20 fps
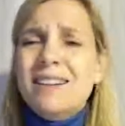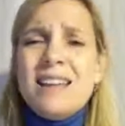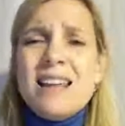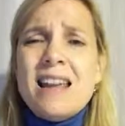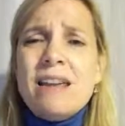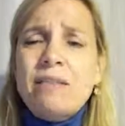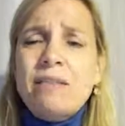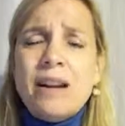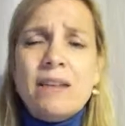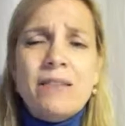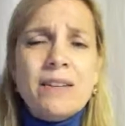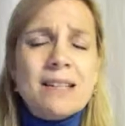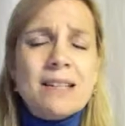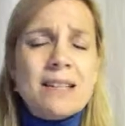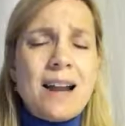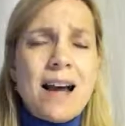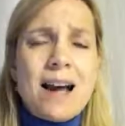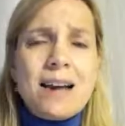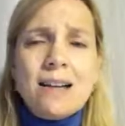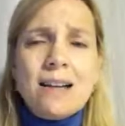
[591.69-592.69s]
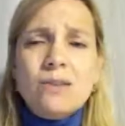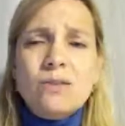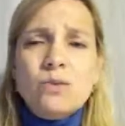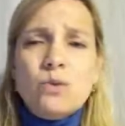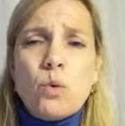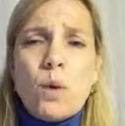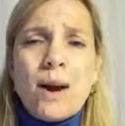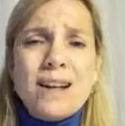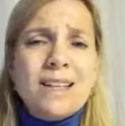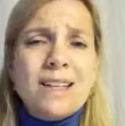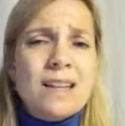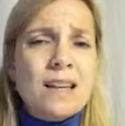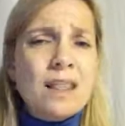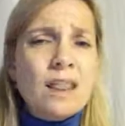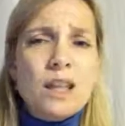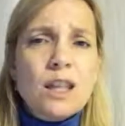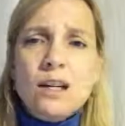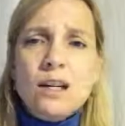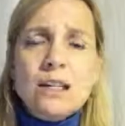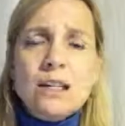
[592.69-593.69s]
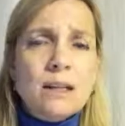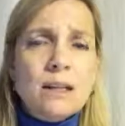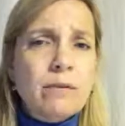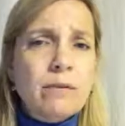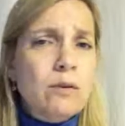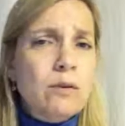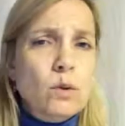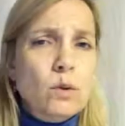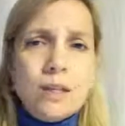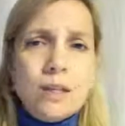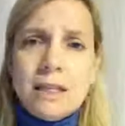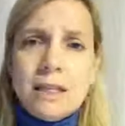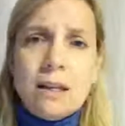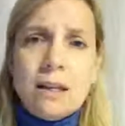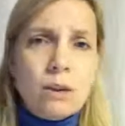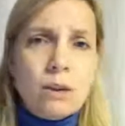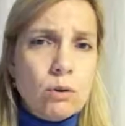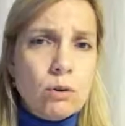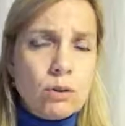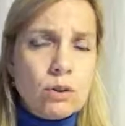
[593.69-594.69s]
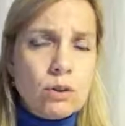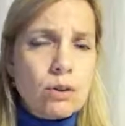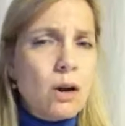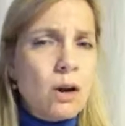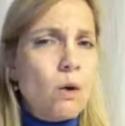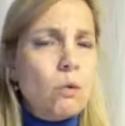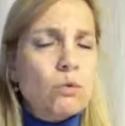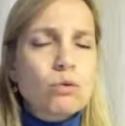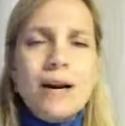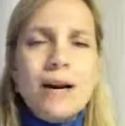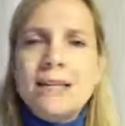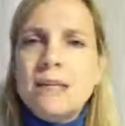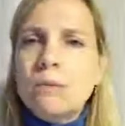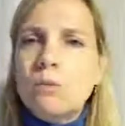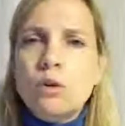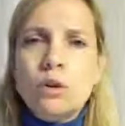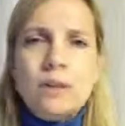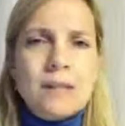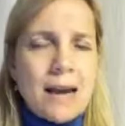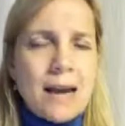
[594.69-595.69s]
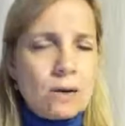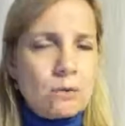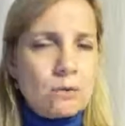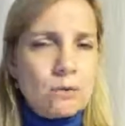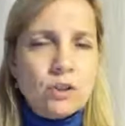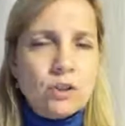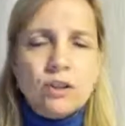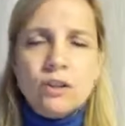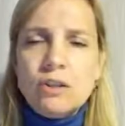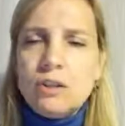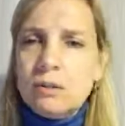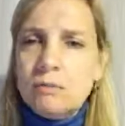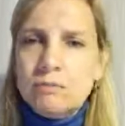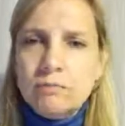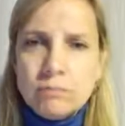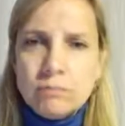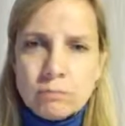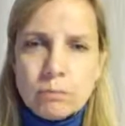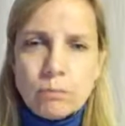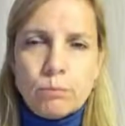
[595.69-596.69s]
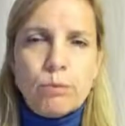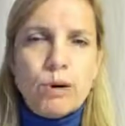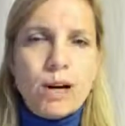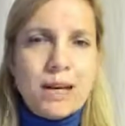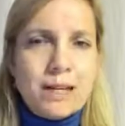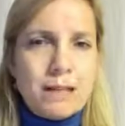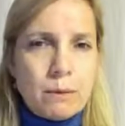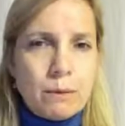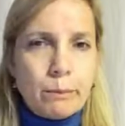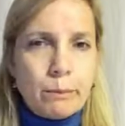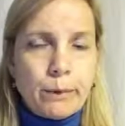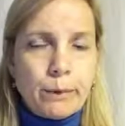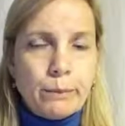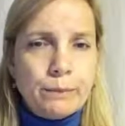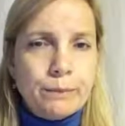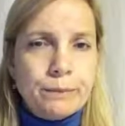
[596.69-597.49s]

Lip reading: Even if it's like 20, 30, 40 thoughts, write them all down. Just brain dump.